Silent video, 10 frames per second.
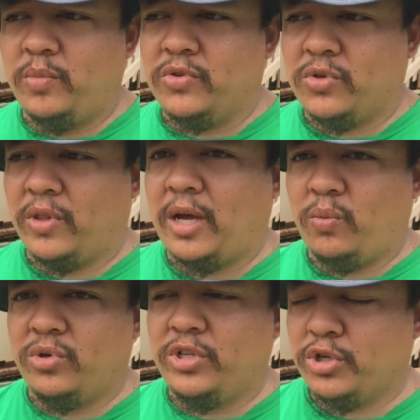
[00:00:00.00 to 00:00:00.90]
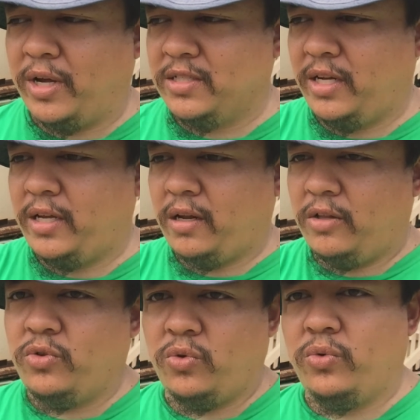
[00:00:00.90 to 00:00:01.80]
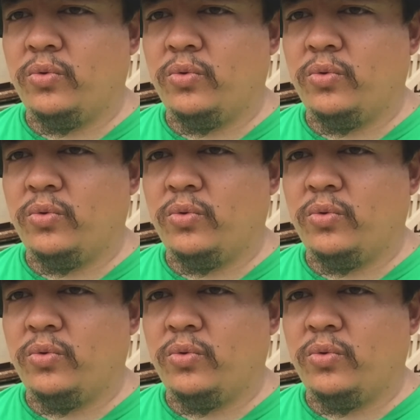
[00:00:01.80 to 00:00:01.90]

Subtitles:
So that will translate into